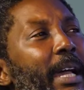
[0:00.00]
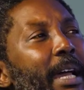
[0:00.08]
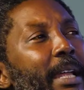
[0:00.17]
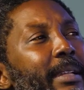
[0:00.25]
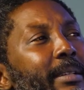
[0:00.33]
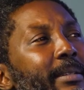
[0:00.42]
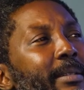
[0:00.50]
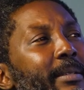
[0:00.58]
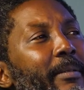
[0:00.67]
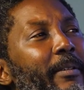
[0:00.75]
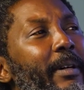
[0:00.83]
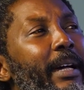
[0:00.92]

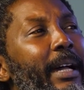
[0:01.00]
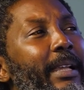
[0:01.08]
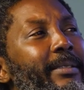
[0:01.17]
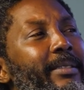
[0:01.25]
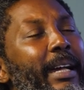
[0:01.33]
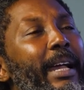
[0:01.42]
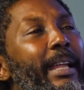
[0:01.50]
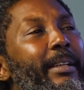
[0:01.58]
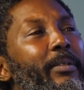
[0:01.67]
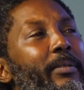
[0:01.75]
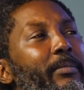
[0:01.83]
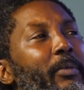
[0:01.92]
And I
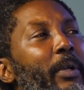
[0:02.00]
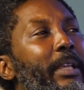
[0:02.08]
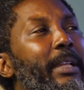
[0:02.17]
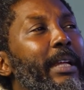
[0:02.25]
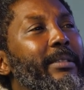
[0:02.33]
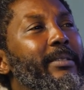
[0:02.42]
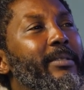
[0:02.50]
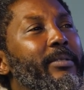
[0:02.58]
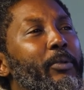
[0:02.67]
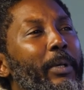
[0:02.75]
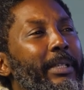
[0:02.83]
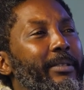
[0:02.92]
started looking at
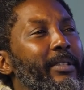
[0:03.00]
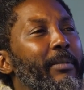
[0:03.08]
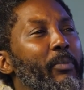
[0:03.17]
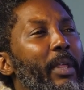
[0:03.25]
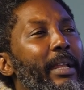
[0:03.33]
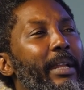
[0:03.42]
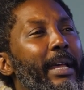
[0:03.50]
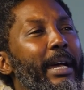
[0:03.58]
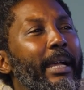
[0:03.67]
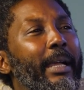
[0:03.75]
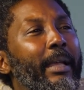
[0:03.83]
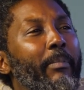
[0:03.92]
doing something.
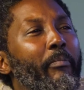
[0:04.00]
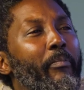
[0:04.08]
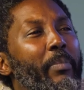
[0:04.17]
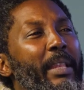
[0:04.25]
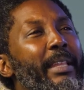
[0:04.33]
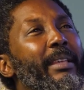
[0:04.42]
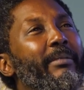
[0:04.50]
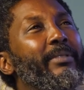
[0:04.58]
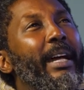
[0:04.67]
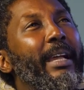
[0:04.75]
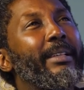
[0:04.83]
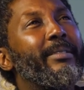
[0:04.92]
I
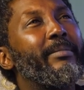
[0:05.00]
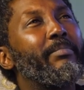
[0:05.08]
believed I